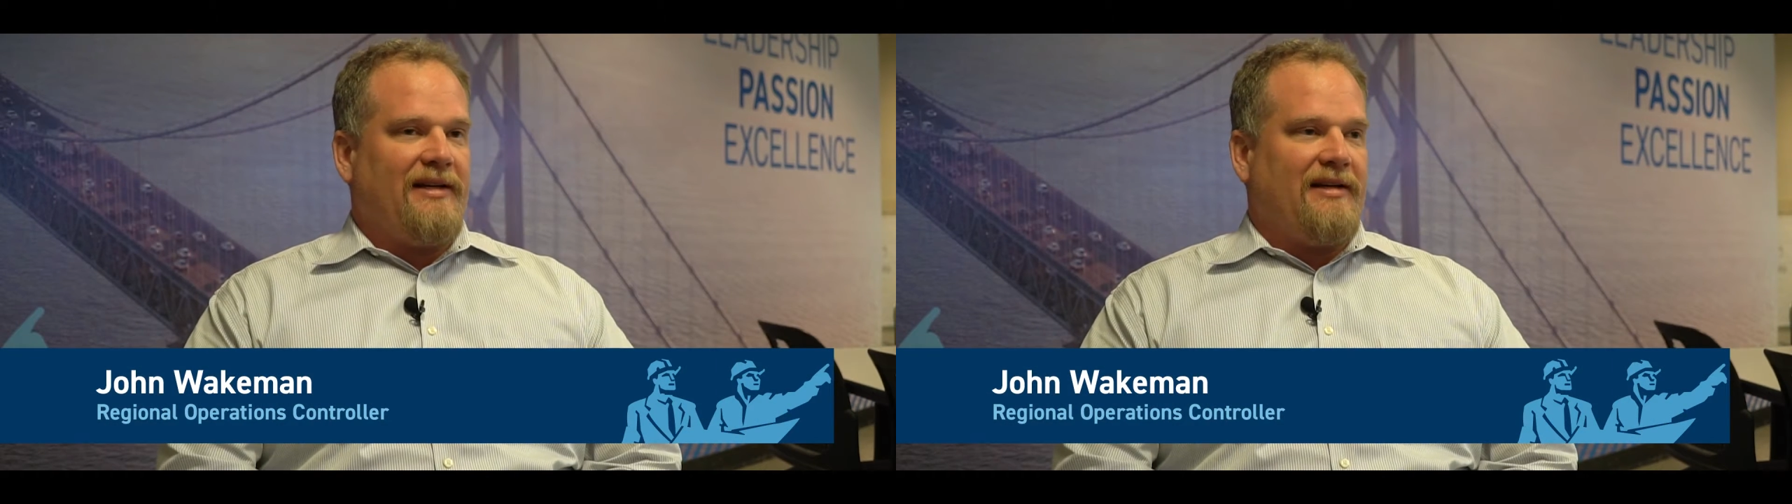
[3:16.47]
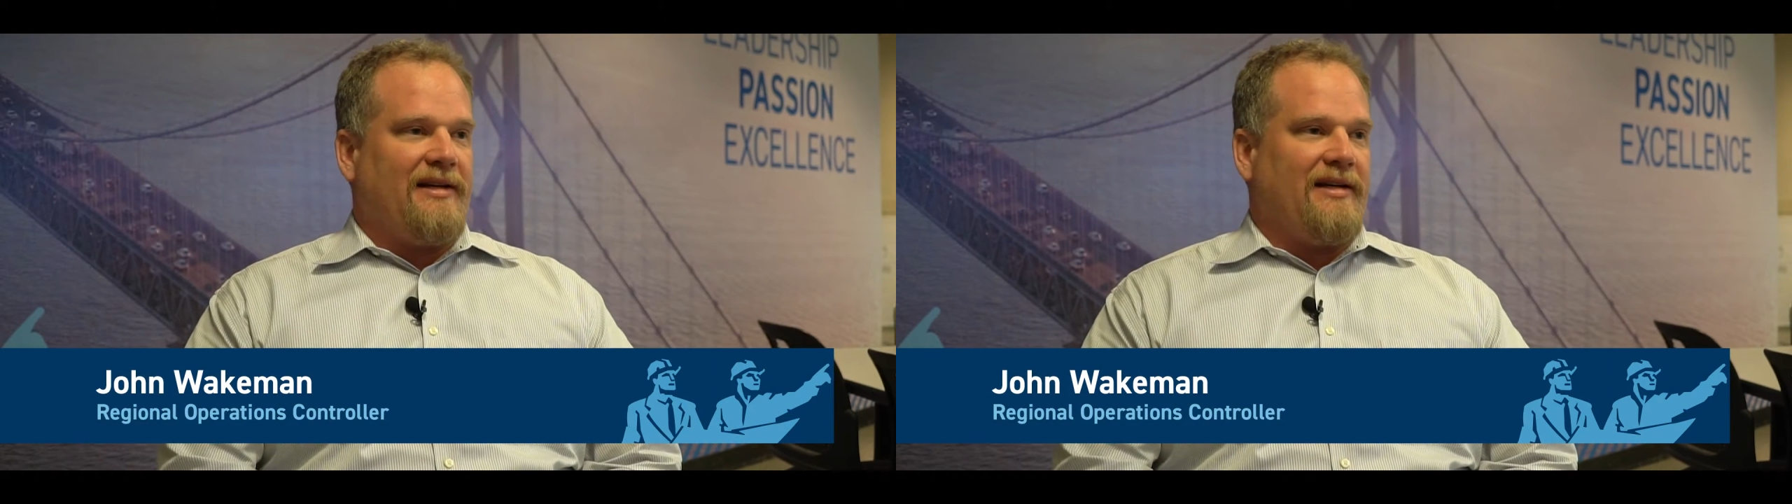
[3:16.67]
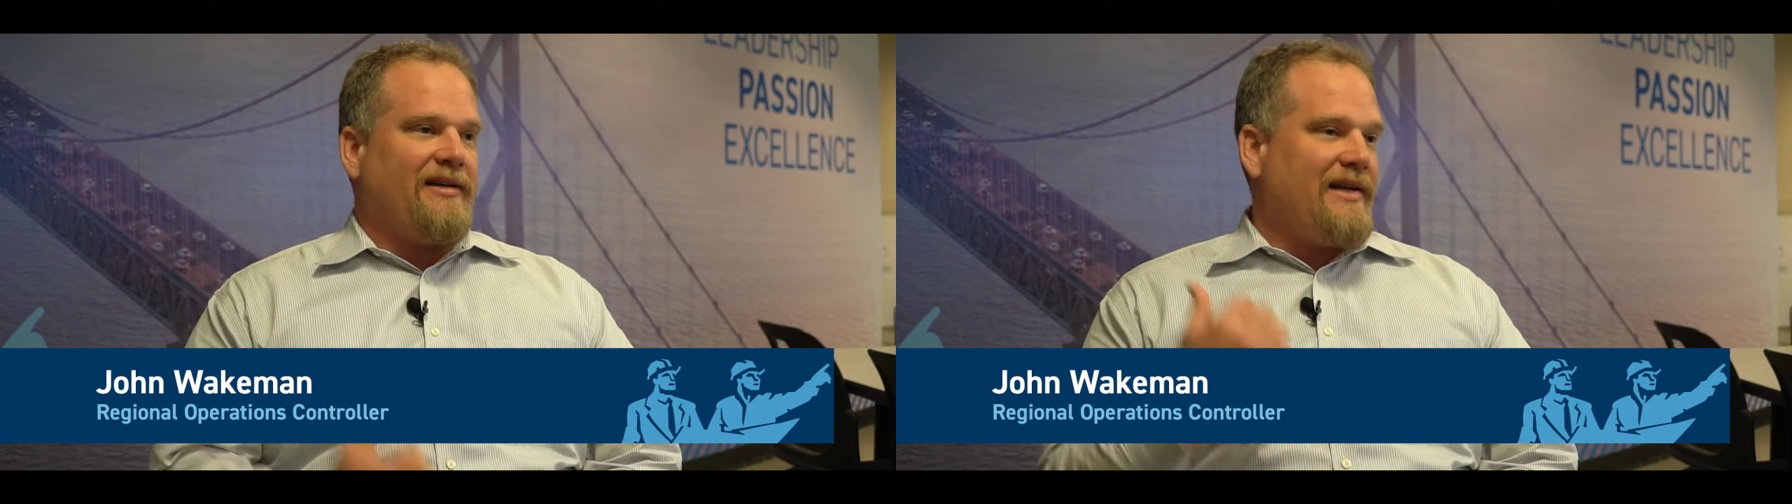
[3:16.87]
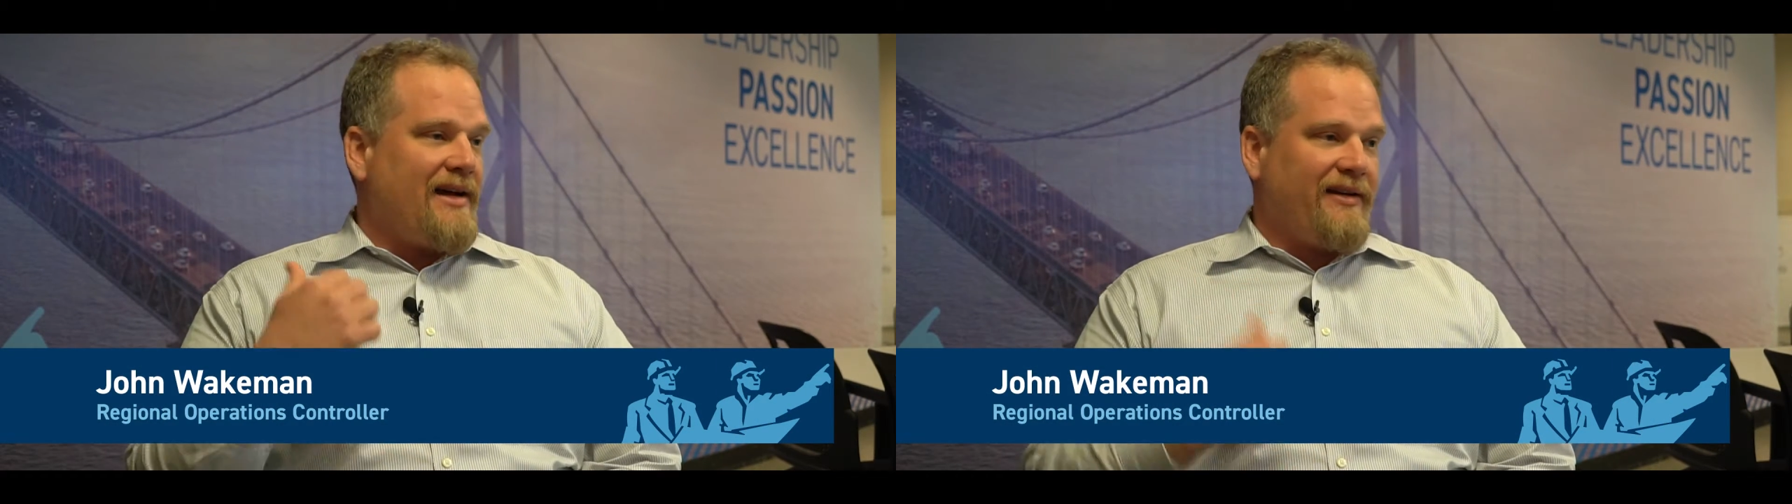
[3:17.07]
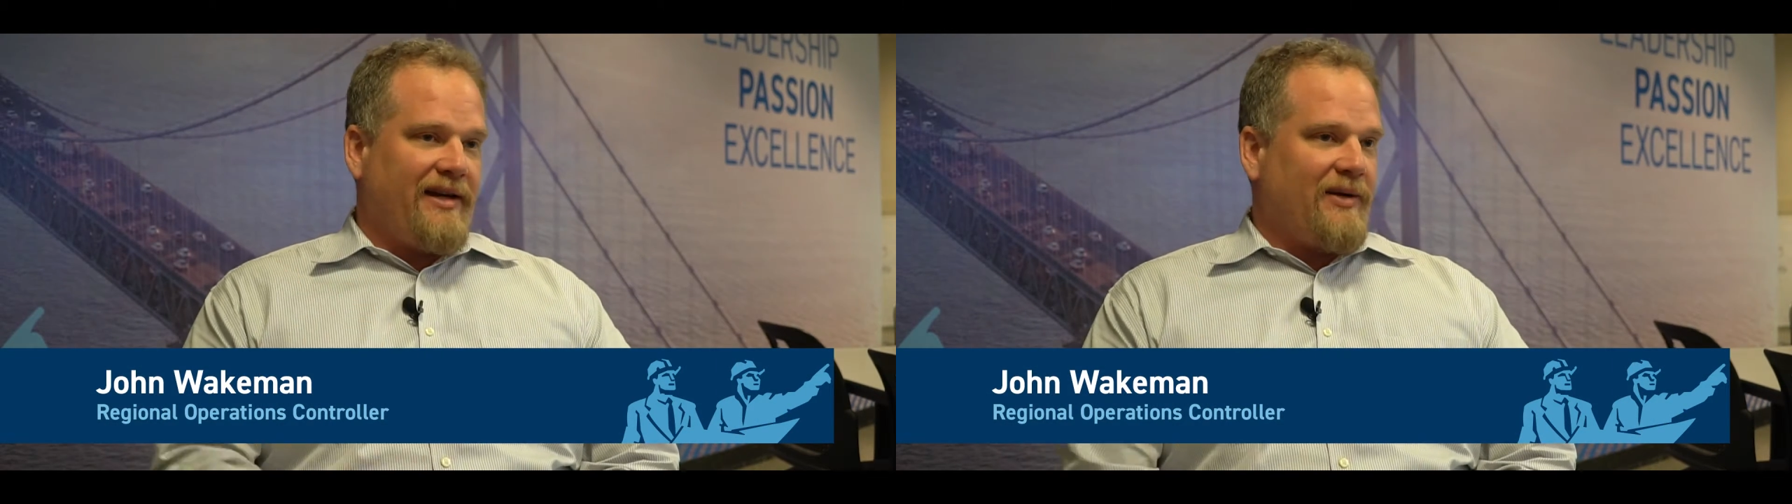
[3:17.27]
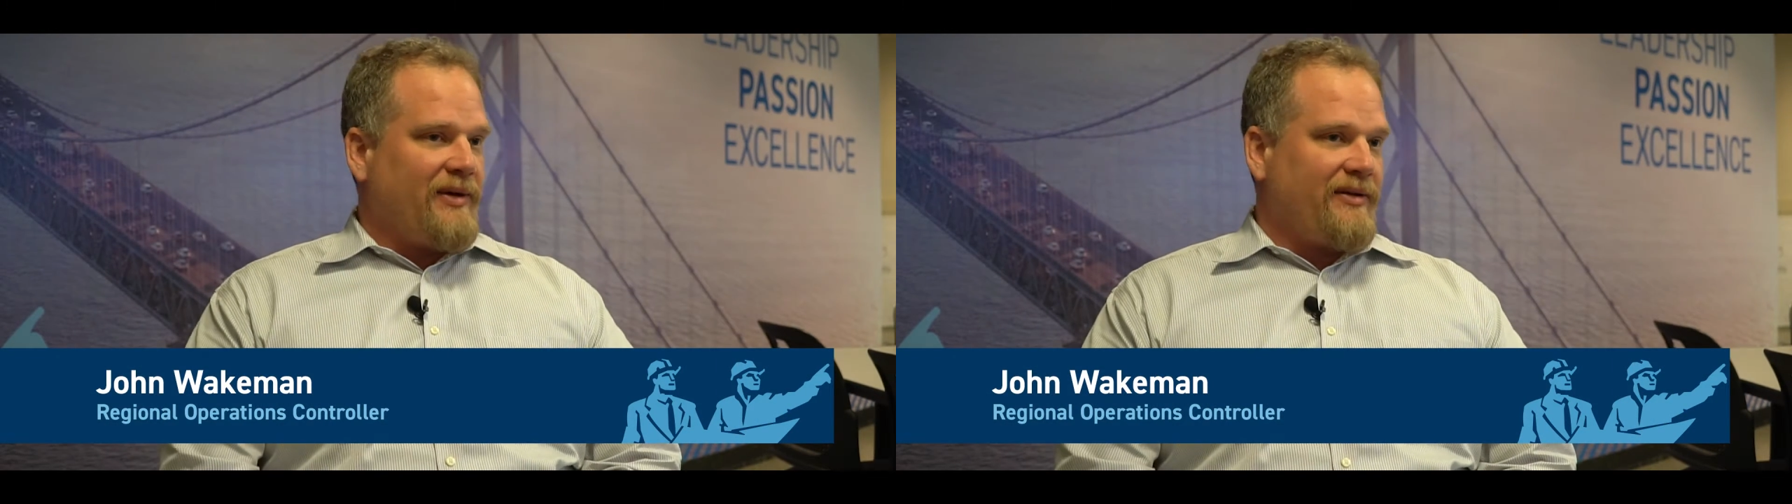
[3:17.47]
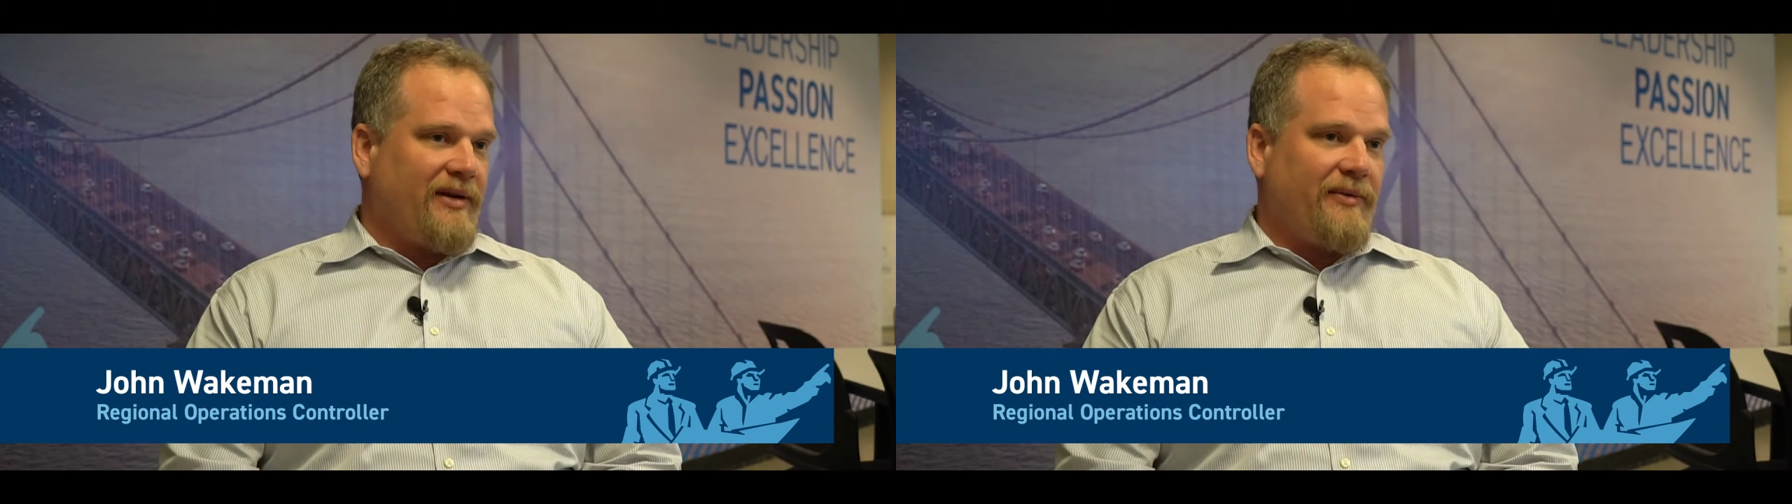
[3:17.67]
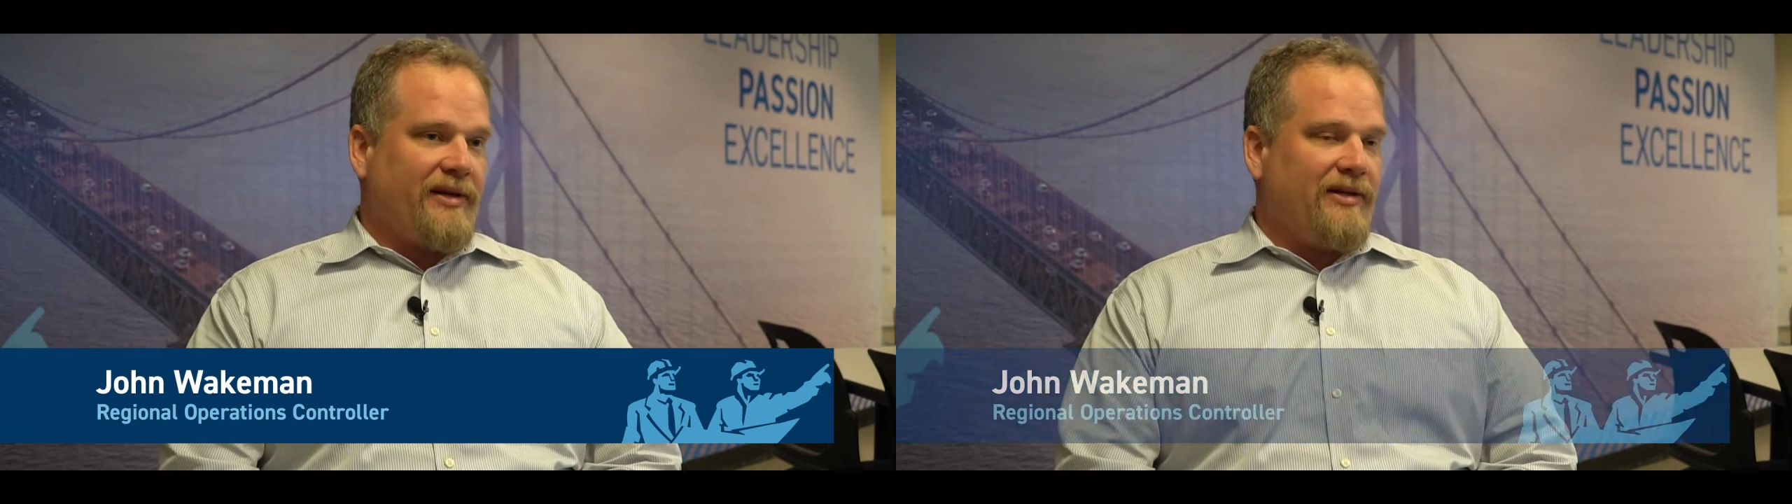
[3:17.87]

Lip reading: Natalie, I work